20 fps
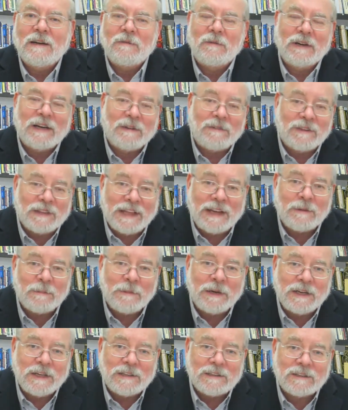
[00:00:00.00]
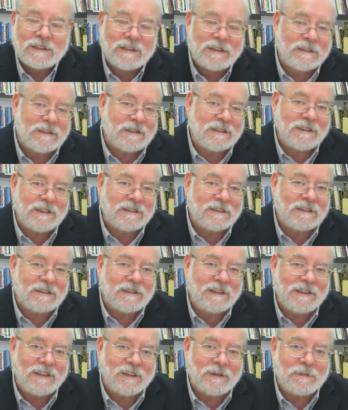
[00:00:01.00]
whatever that means, because things
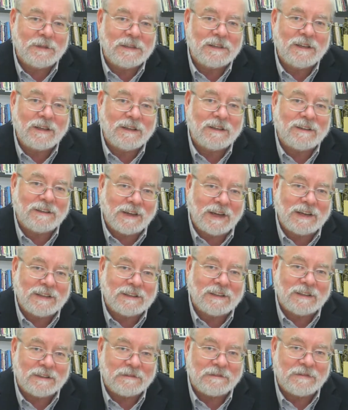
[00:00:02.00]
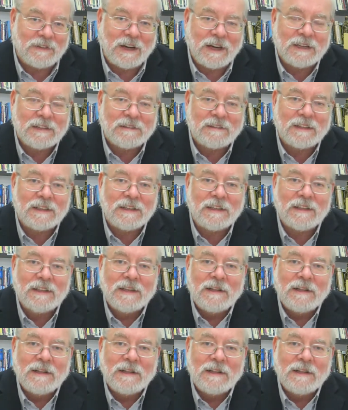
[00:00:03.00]
can either be done or not done finally.